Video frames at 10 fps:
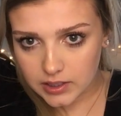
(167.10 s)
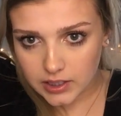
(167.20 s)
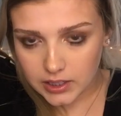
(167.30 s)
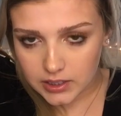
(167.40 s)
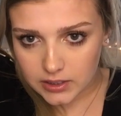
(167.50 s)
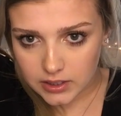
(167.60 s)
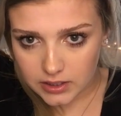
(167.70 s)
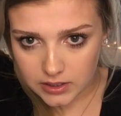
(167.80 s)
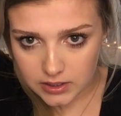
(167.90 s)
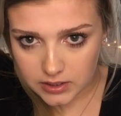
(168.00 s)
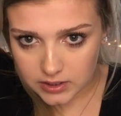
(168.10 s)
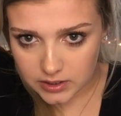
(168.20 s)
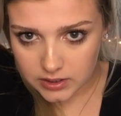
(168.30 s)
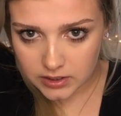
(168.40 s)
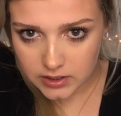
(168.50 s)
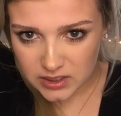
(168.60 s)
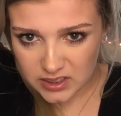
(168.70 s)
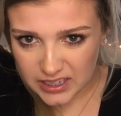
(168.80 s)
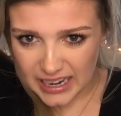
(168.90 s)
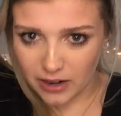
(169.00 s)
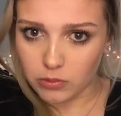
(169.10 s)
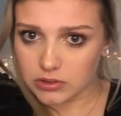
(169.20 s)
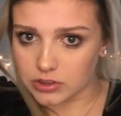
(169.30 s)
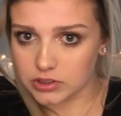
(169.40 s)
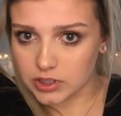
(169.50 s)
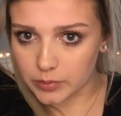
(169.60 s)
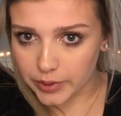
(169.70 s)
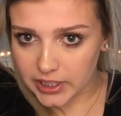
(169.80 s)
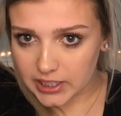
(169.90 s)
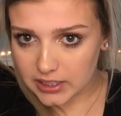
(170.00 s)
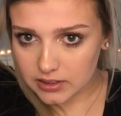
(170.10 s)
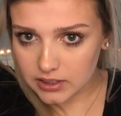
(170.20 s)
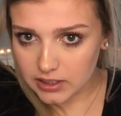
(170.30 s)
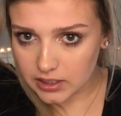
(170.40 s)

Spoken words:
and out, just start braiding it.